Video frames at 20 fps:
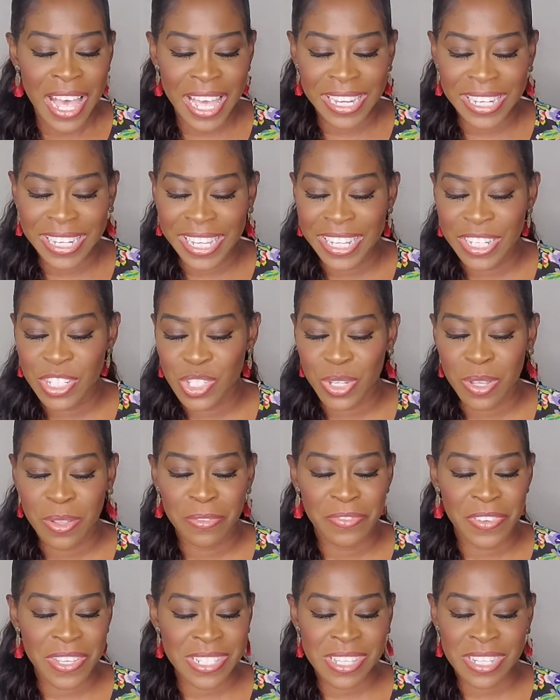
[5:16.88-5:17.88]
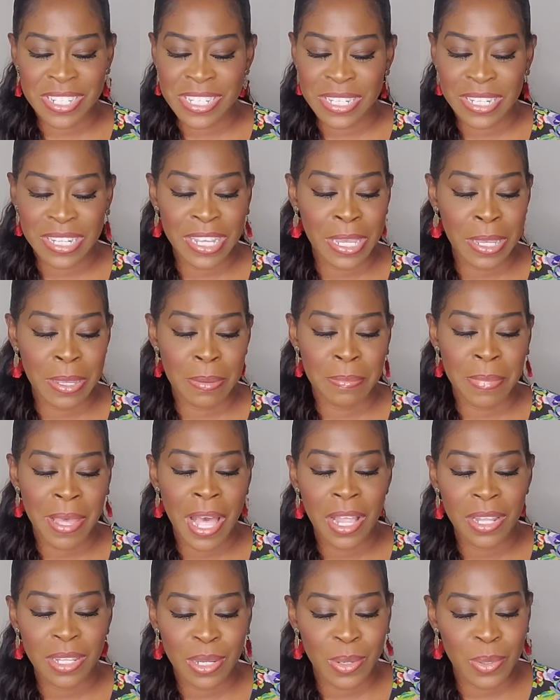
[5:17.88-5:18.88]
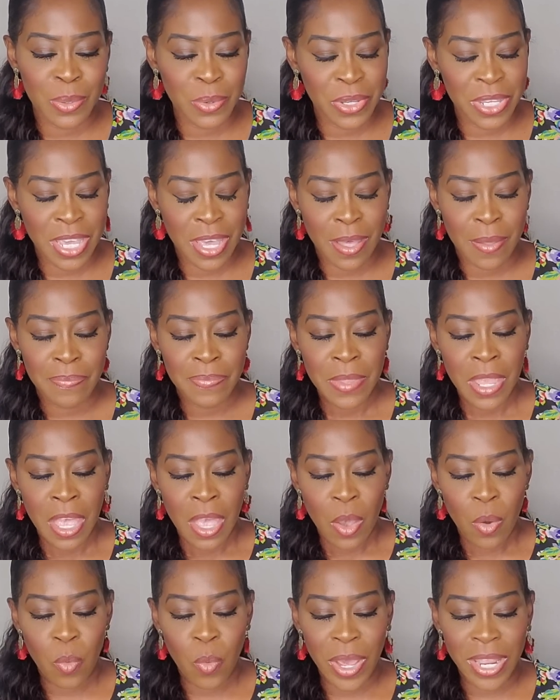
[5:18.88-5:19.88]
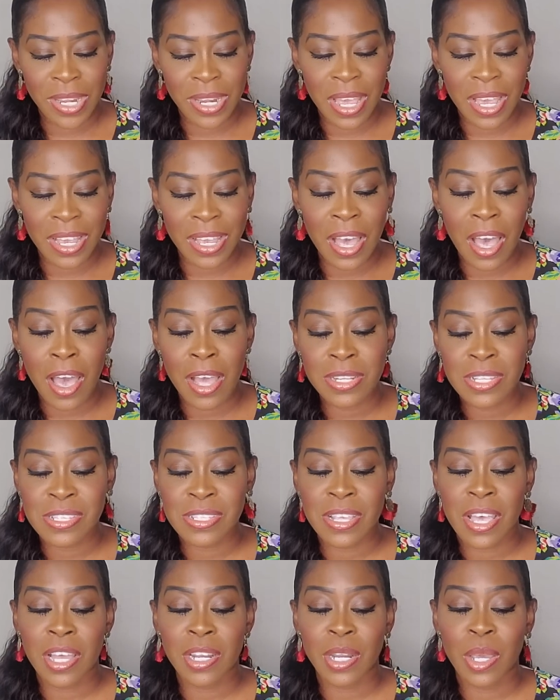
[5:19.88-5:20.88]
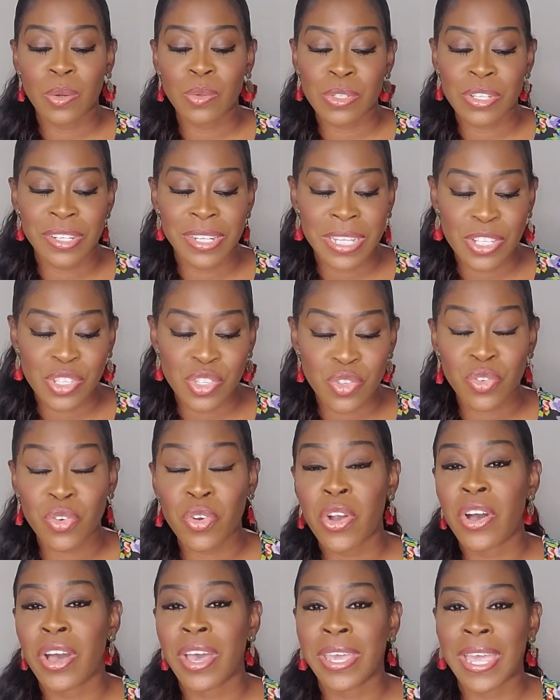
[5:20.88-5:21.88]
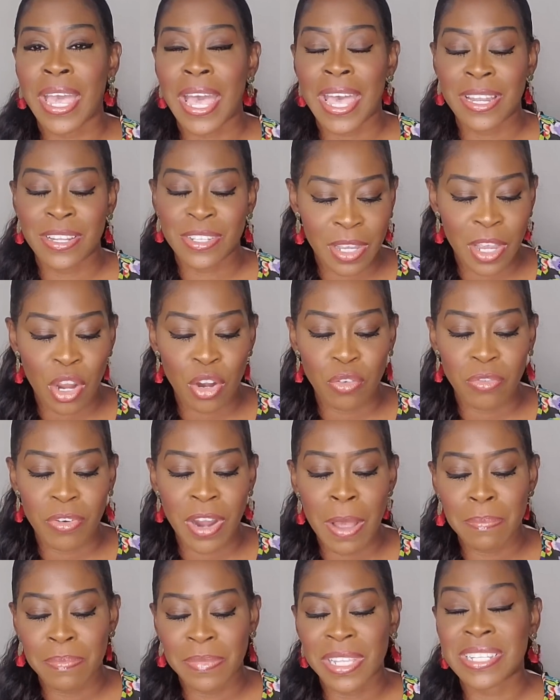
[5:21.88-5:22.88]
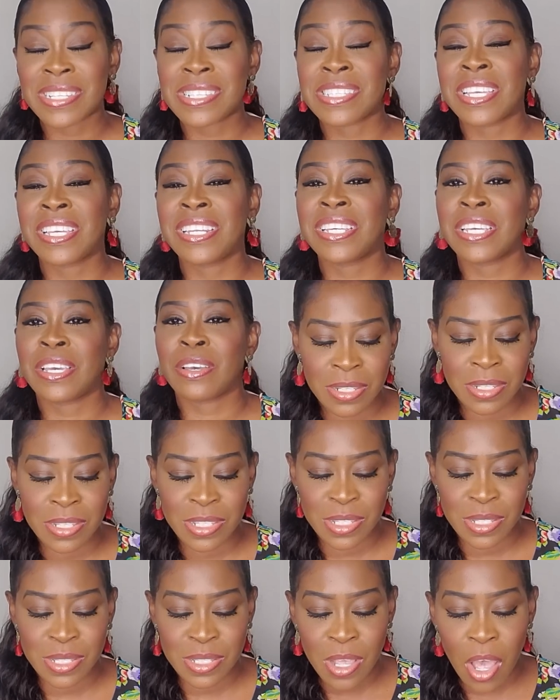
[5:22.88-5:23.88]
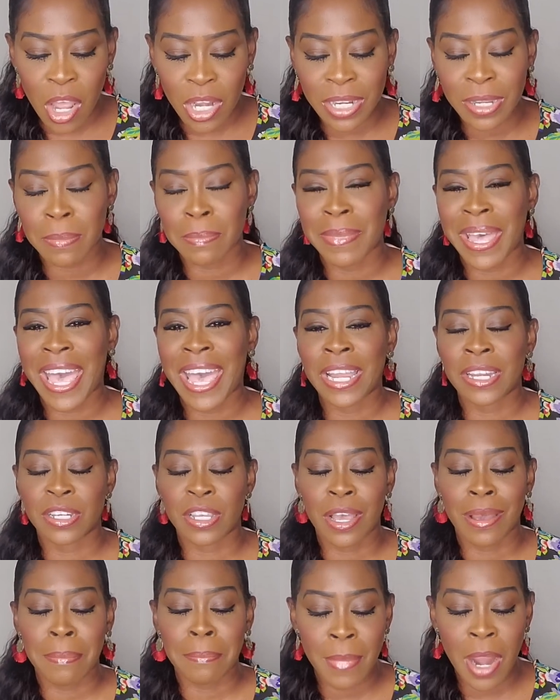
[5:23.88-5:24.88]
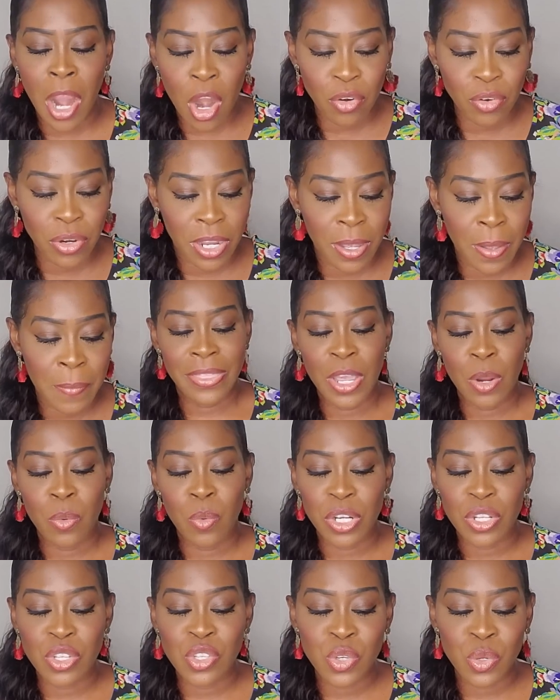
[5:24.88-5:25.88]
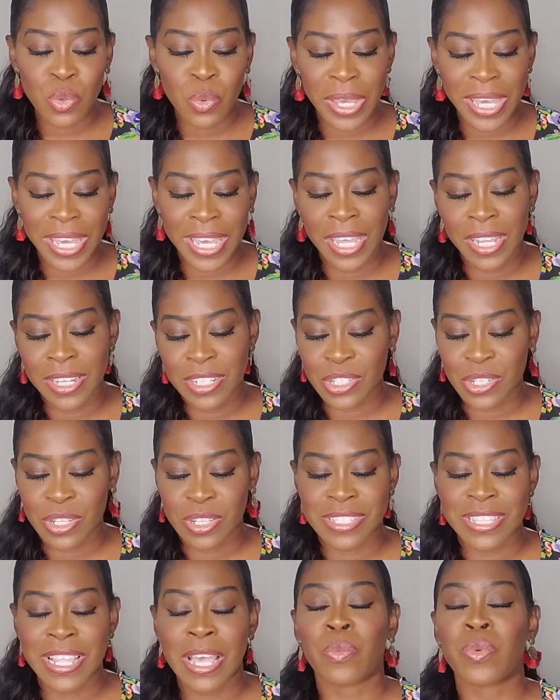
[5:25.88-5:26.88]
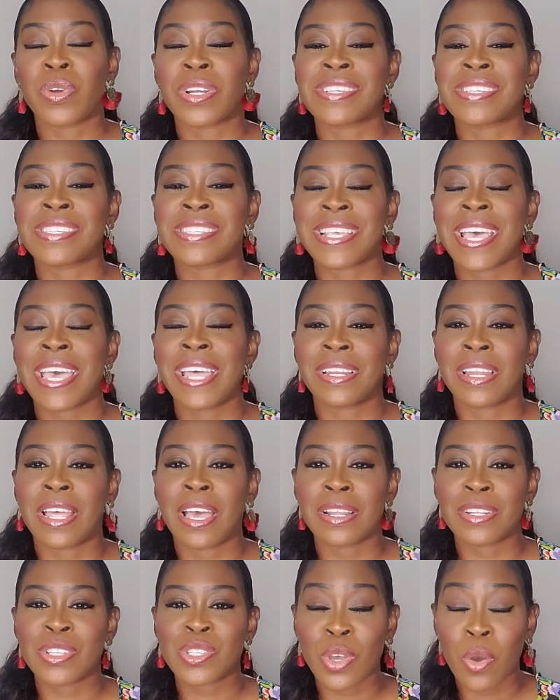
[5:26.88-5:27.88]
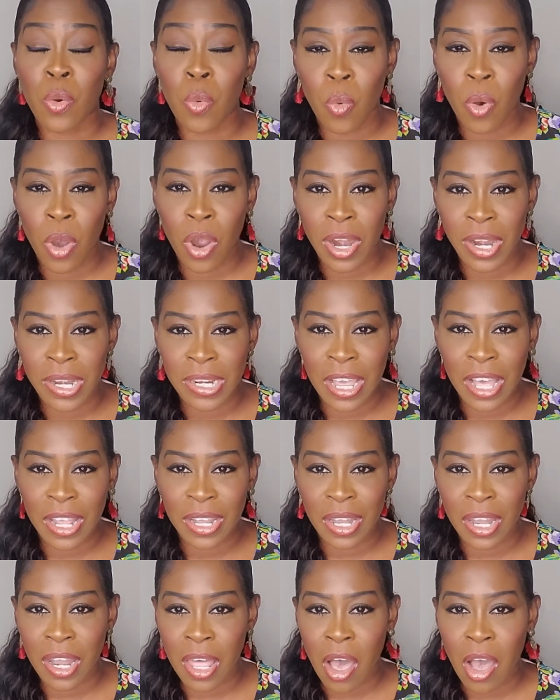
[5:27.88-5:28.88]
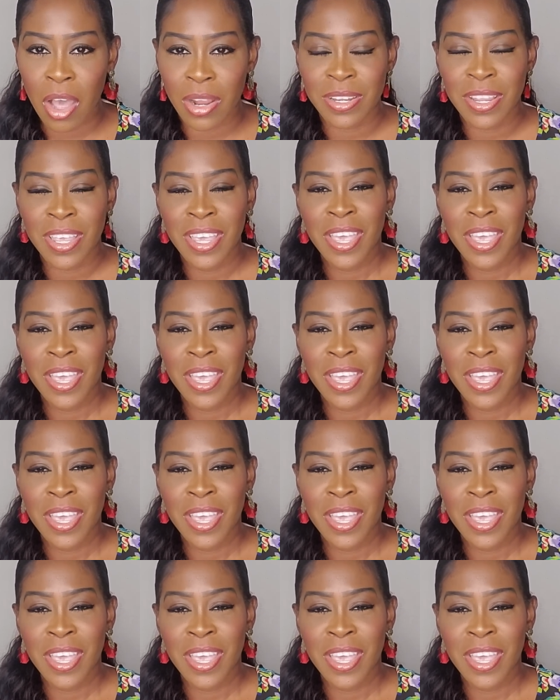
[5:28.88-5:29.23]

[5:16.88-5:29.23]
an angel visited him. Hallelujah. When God sought out to destroy and corrupt the city of Sodom and Gomorrah, there were two angels that were sent to warn Lot.